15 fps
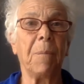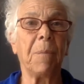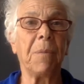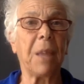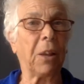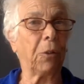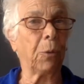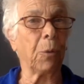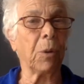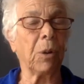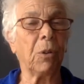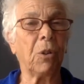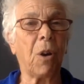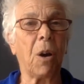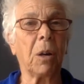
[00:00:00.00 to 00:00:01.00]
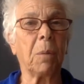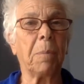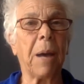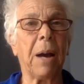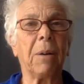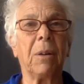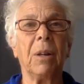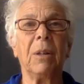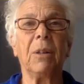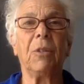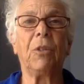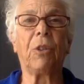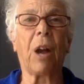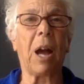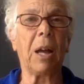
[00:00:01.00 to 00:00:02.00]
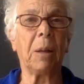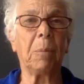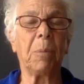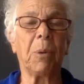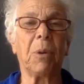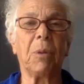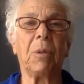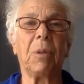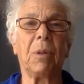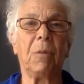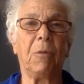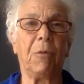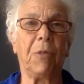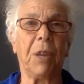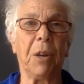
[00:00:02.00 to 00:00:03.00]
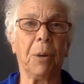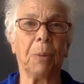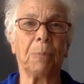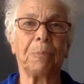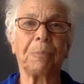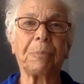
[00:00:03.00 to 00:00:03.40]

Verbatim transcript: And that's what we're going to talk about childbirth and fear.